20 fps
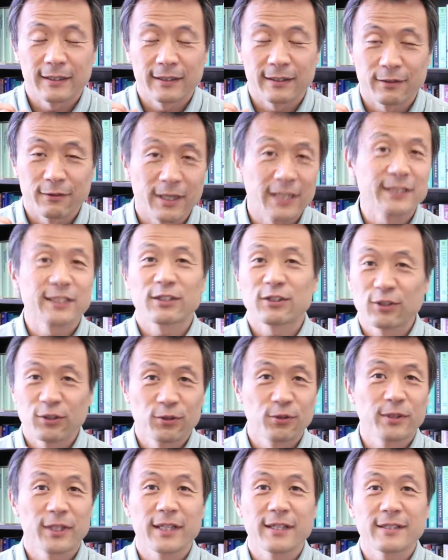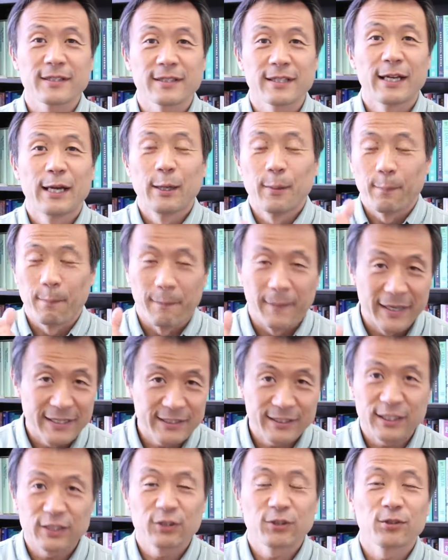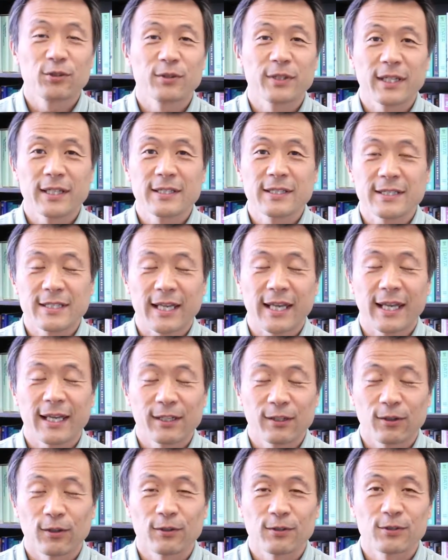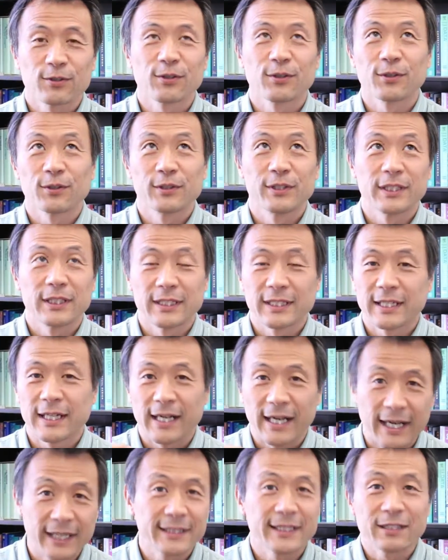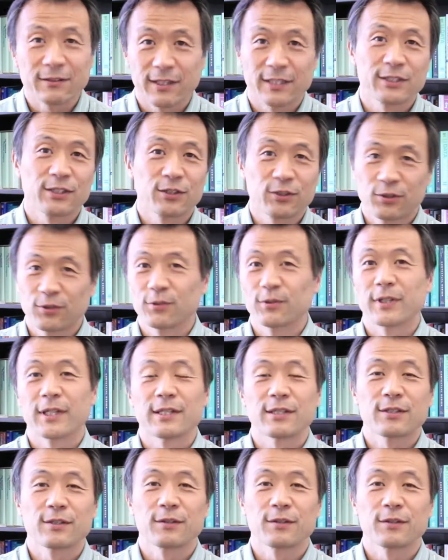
graduate students, master students, and also the undergraduate students